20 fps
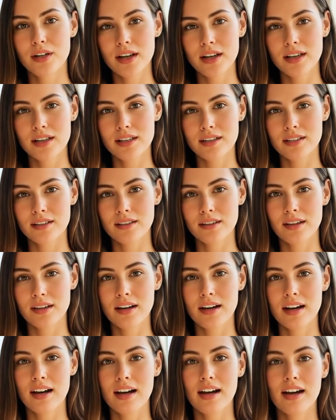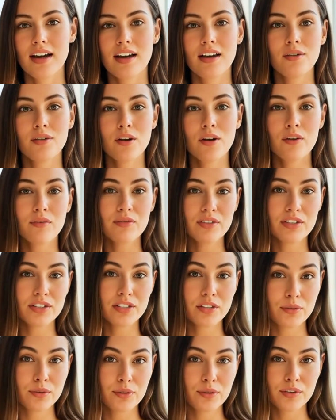My heart nearly stopped.
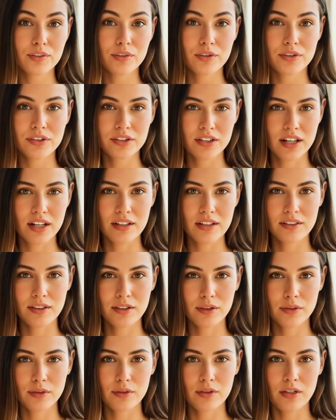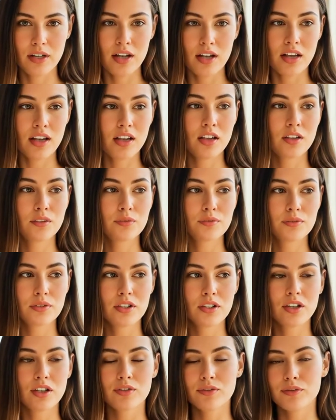James's mother looked
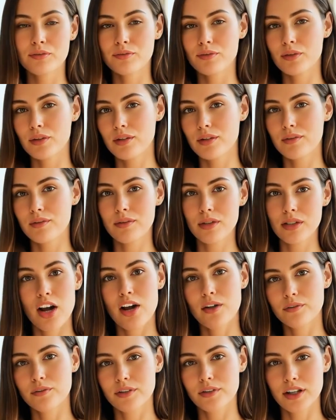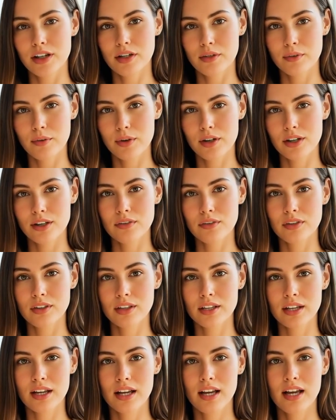exactly the same. Elegant,
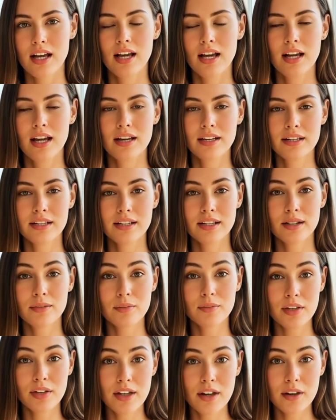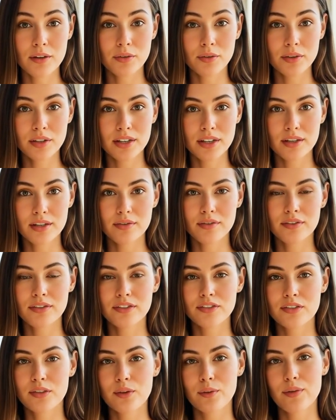cold, calculating.
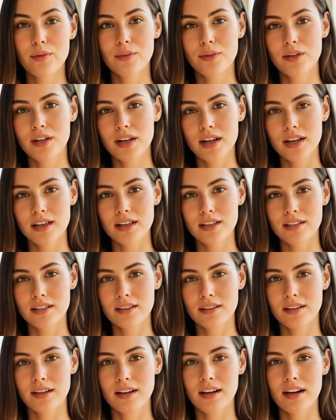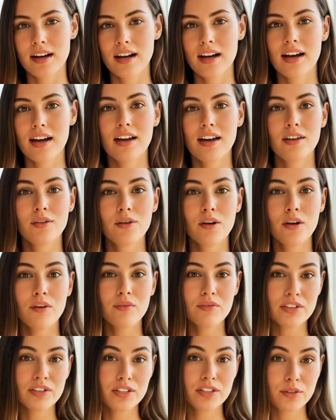"I thought it might be you,"
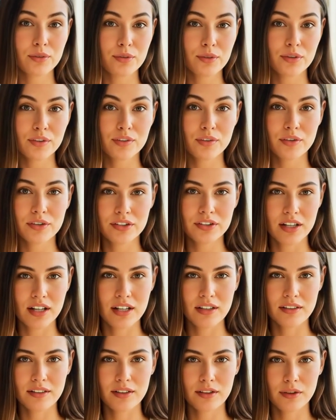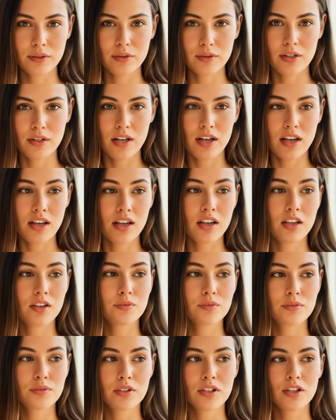she said, examining me
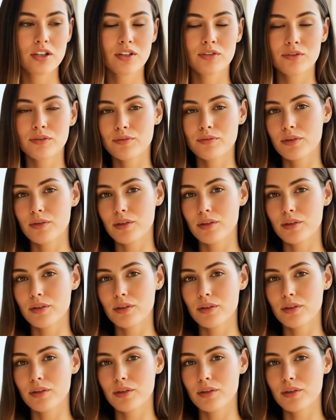closely.